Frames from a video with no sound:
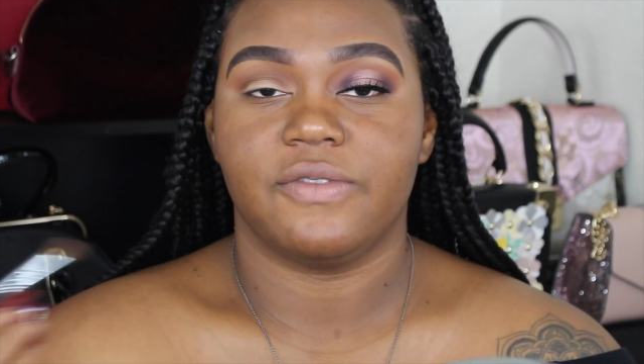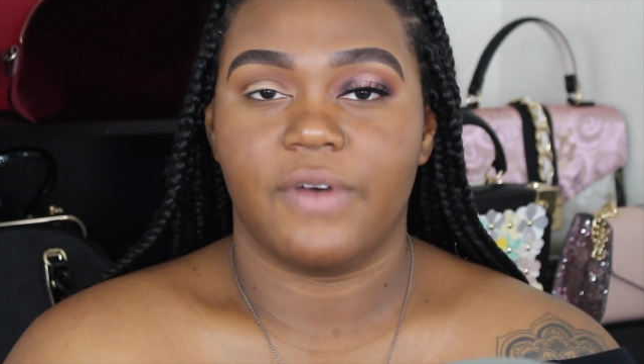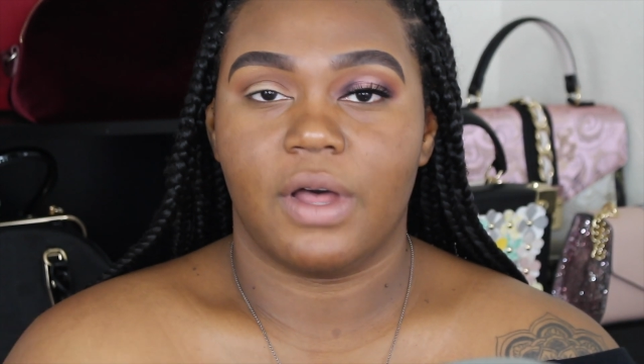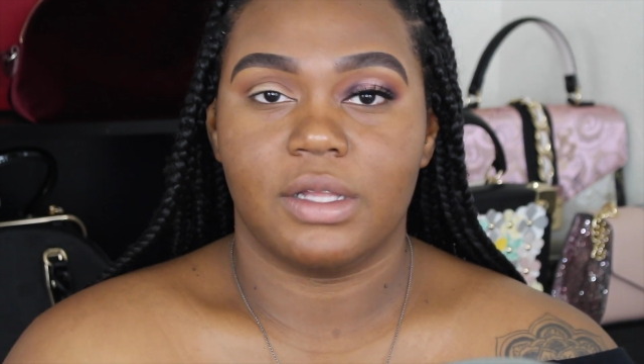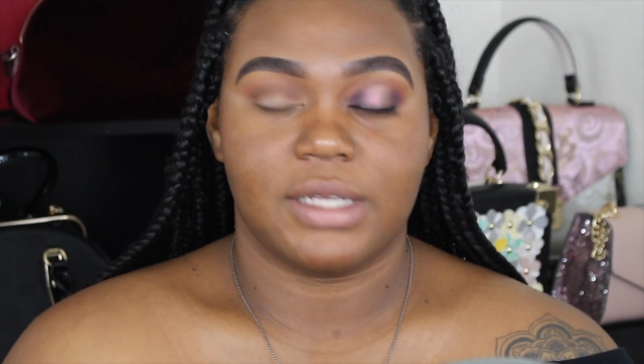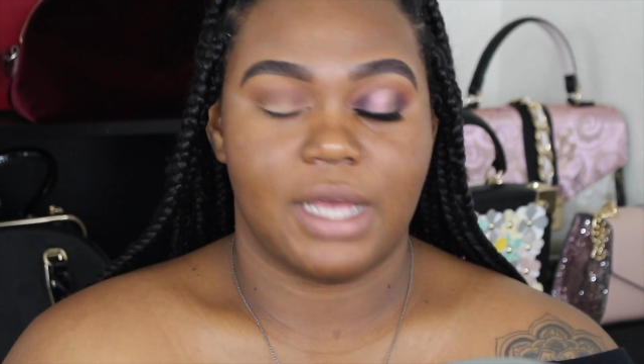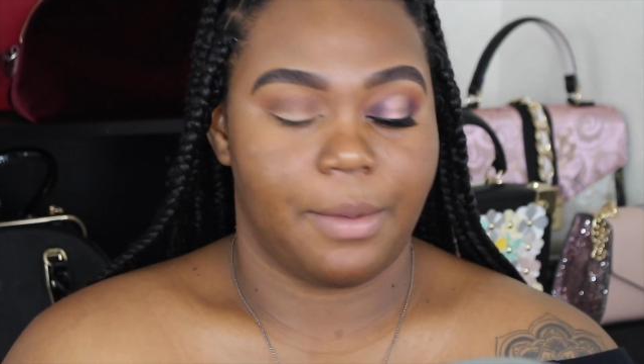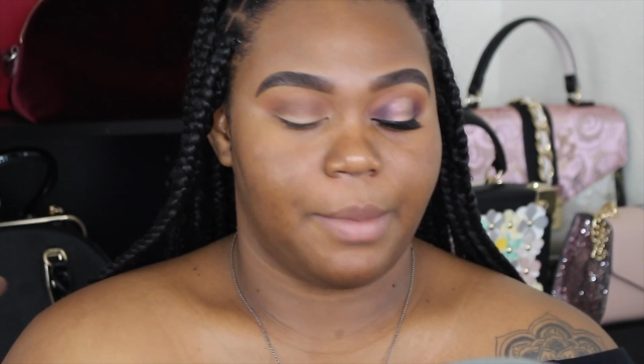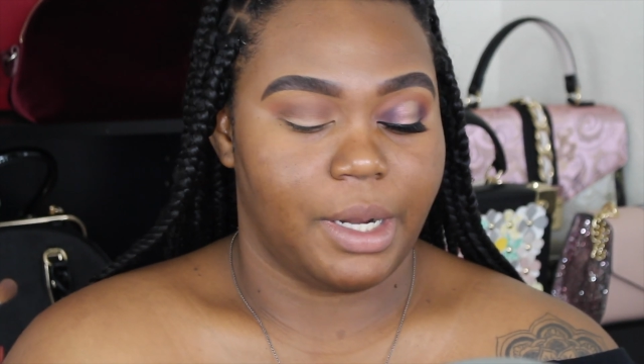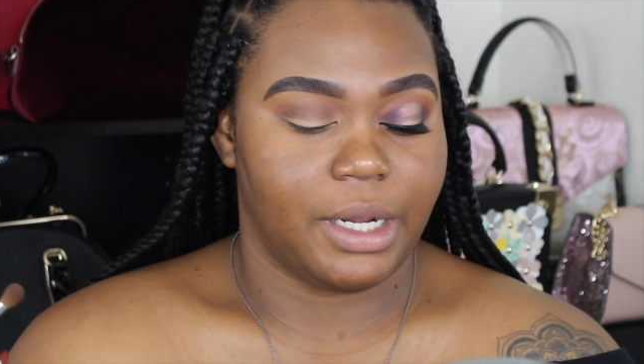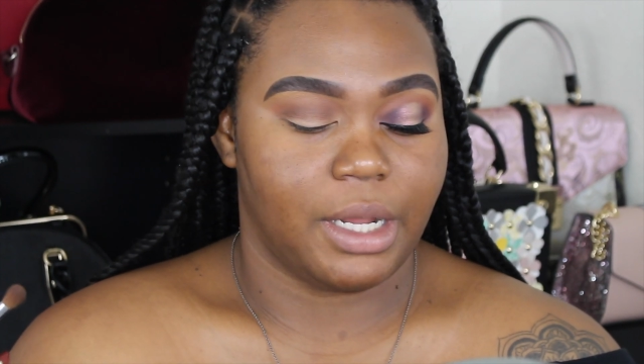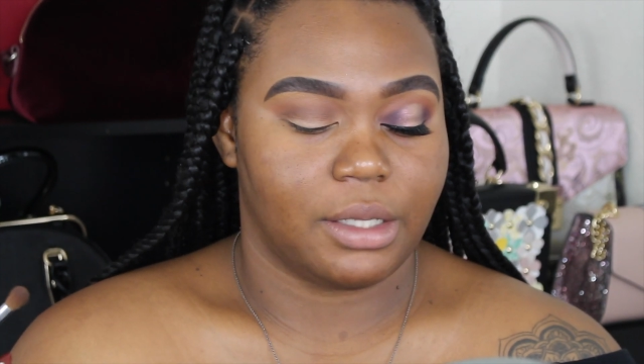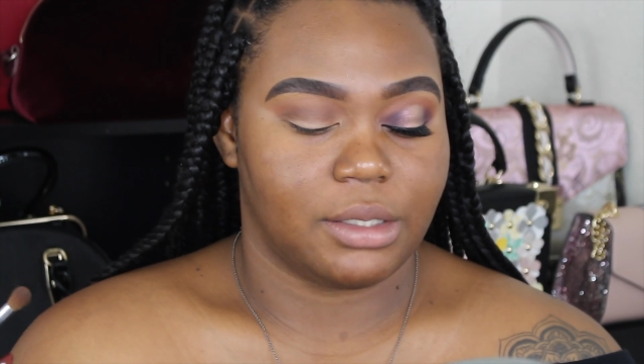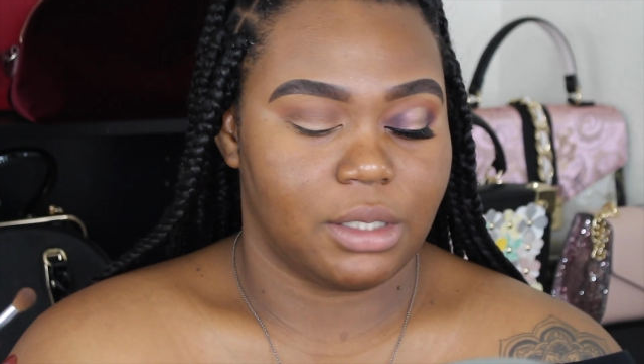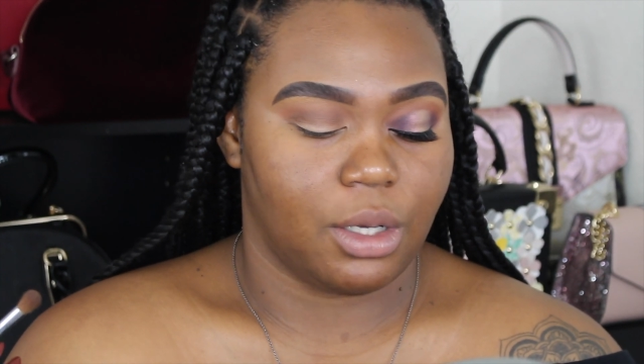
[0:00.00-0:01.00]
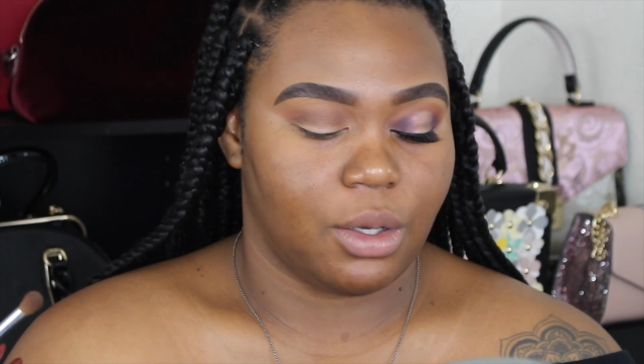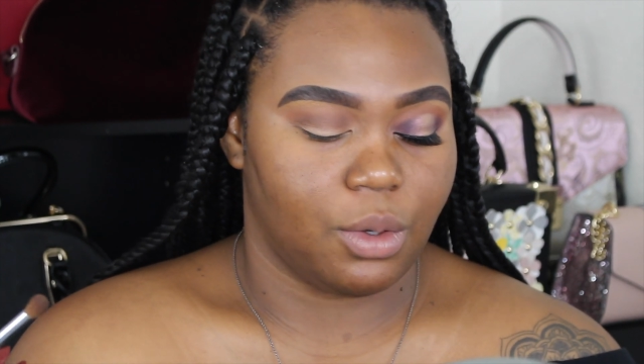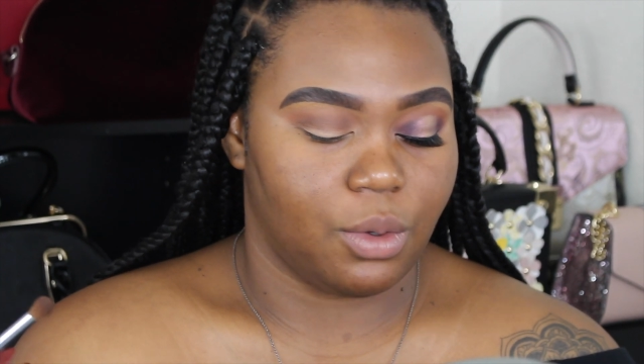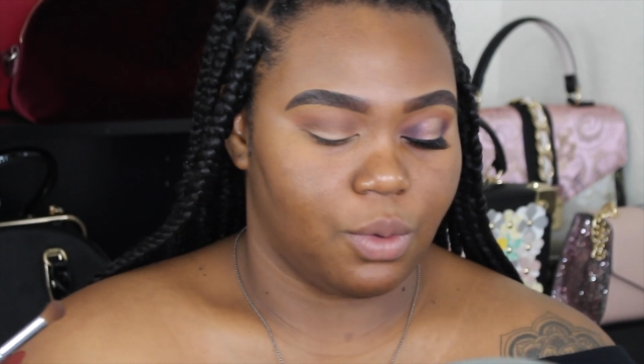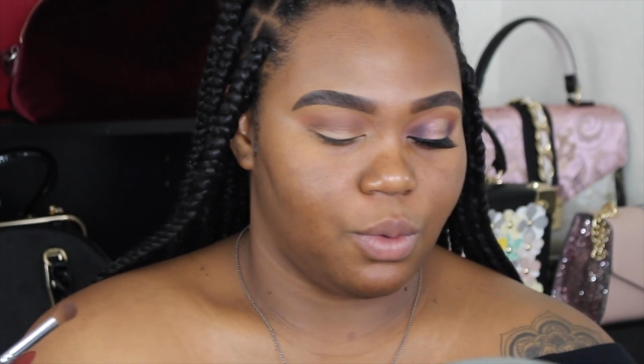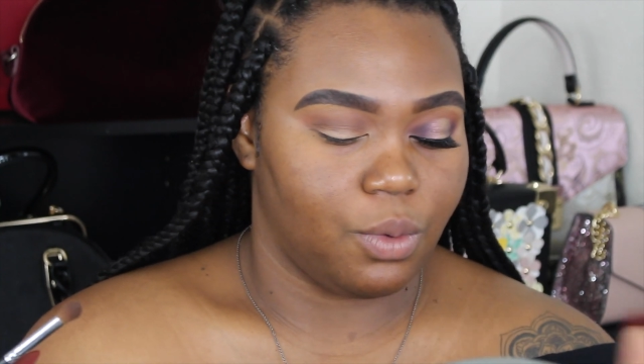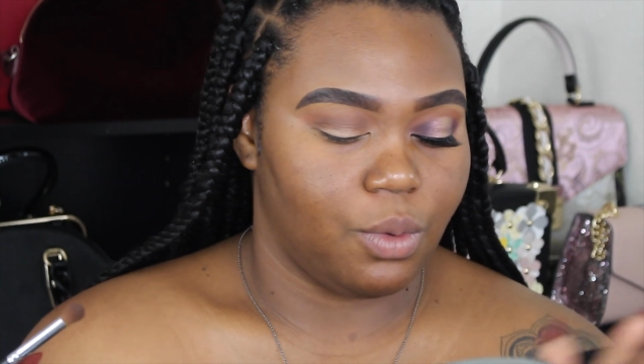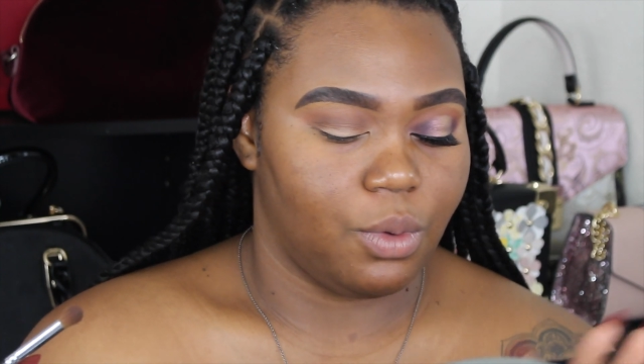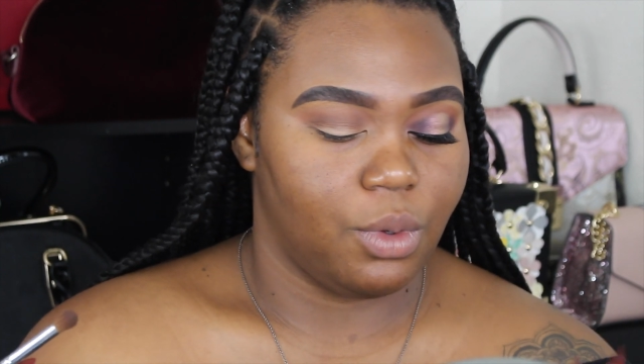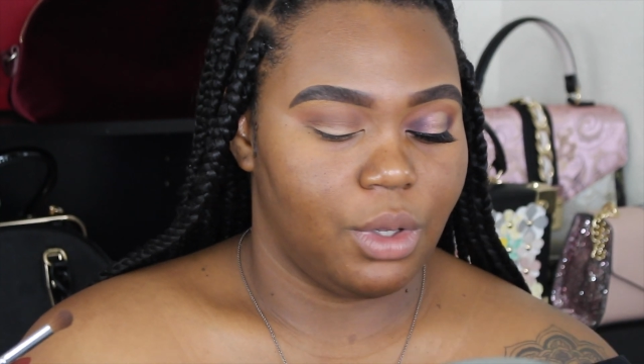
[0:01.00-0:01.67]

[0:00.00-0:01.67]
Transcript: fall time right now, so